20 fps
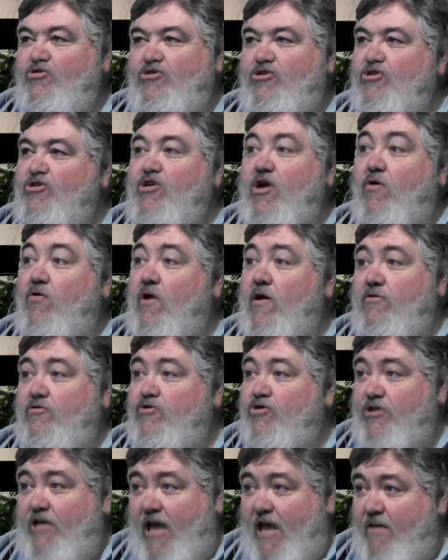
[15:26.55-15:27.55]
you just don't
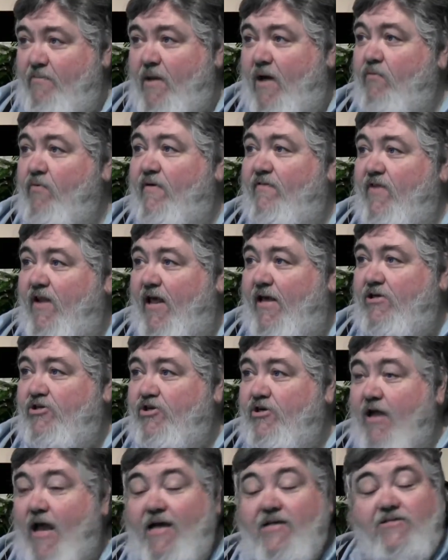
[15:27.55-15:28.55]
understand my
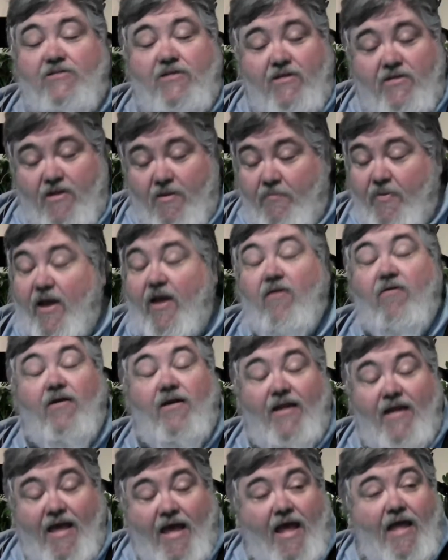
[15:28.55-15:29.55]
revelation. I said,
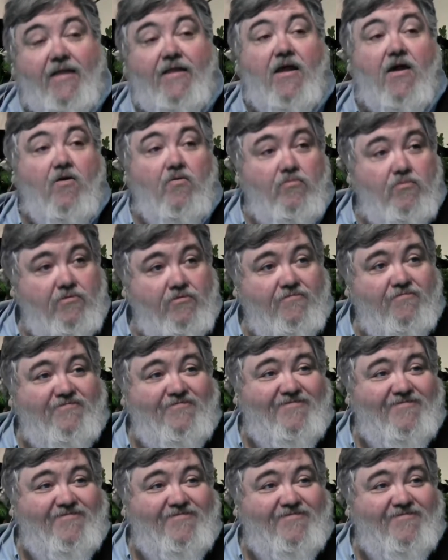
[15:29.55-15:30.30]
apparently I don't.